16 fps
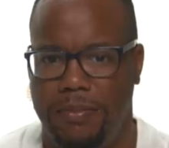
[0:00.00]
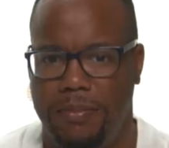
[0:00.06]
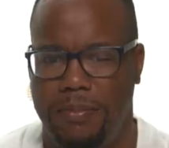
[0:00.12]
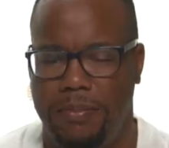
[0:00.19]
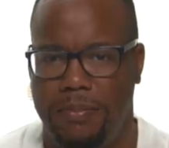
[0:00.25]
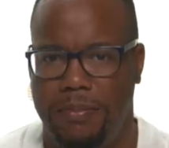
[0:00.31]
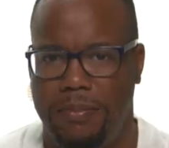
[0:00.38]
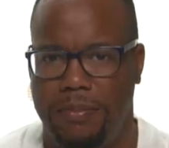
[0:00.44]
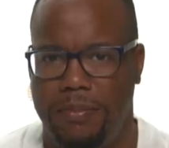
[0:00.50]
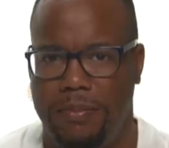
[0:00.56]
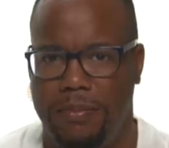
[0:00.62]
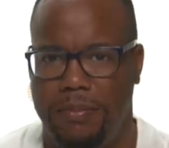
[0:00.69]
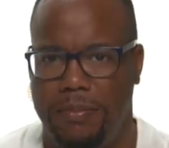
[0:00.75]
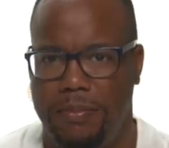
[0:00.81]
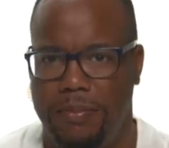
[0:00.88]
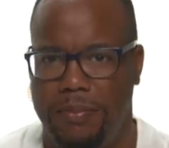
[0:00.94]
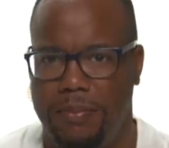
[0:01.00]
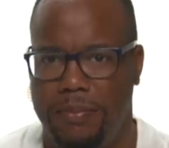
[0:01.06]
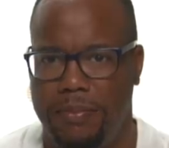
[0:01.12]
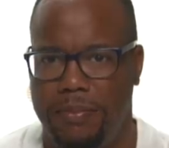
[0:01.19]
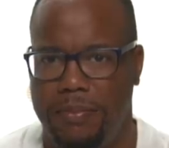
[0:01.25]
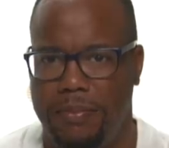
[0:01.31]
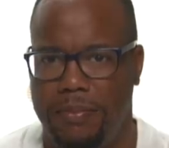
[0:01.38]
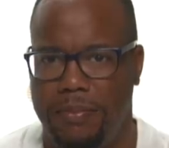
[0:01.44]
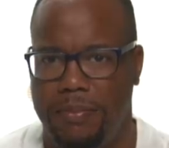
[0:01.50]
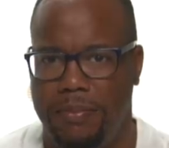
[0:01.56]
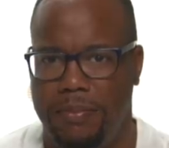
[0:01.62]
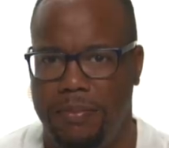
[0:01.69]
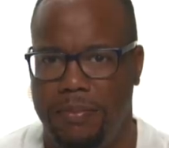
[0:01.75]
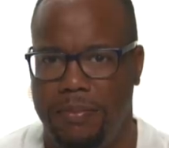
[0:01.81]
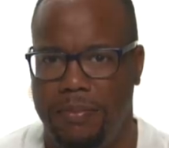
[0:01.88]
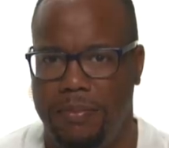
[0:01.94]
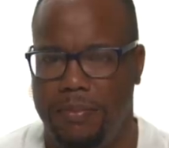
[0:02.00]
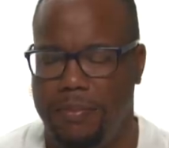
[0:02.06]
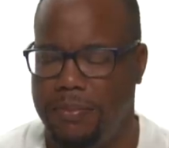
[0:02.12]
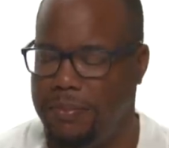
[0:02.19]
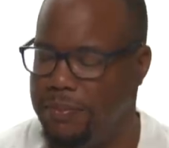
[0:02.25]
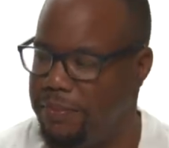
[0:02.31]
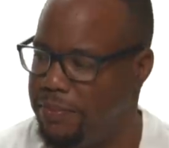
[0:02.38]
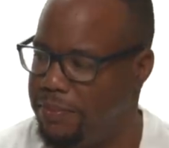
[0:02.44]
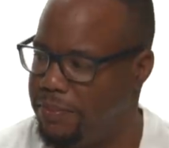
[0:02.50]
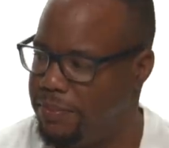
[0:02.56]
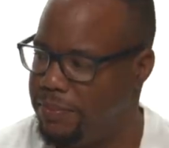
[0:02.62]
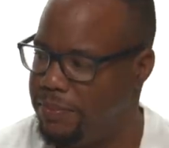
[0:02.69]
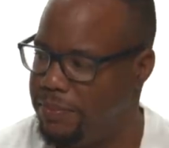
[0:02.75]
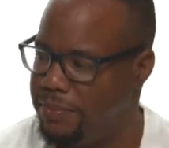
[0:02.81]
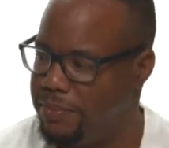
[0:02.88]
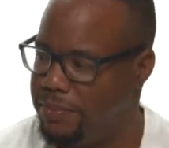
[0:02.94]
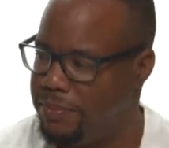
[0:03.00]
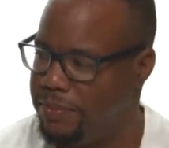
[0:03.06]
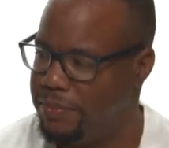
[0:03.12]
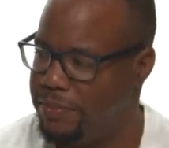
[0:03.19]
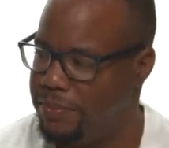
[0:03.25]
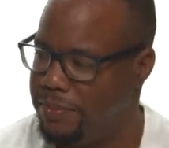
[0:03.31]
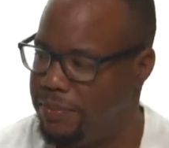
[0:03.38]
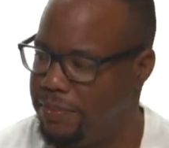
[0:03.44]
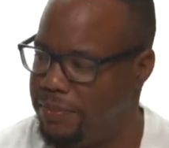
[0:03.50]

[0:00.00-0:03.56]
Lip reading: No words are spoken by the person on screen.